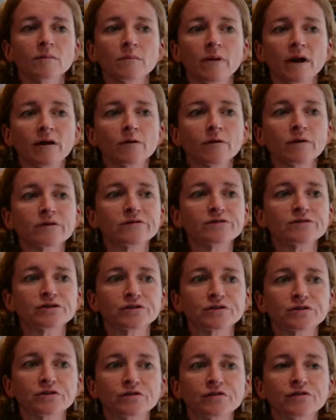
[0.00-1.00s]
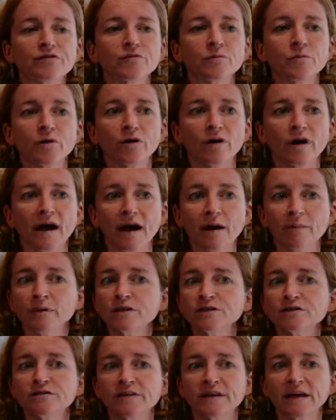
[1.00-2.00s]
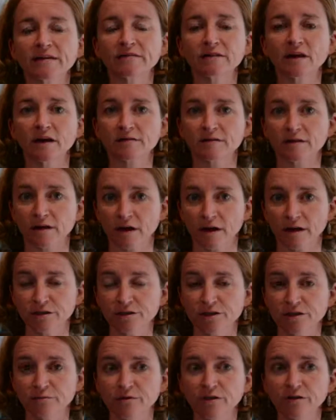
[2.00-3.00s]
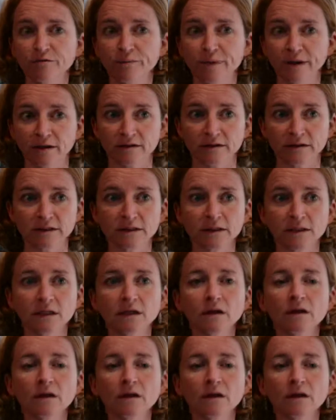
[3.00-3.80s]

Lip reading: My questions were how much of the Antarctic ice sheet will have melted,